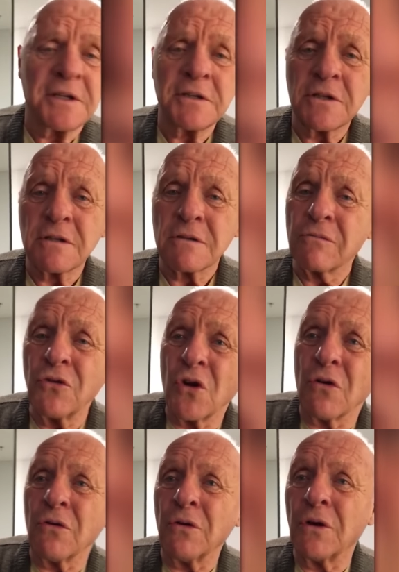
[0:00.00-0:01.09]
it's, you
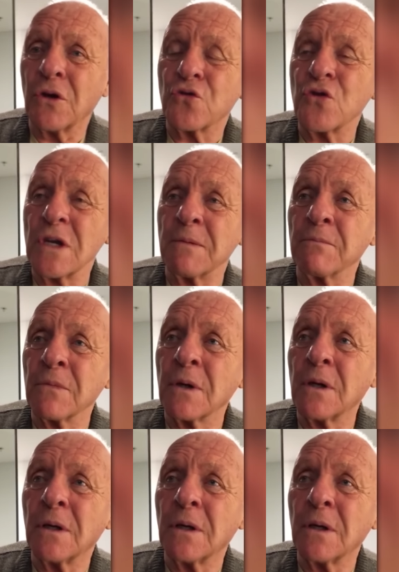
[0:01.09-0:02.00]
know, a dream.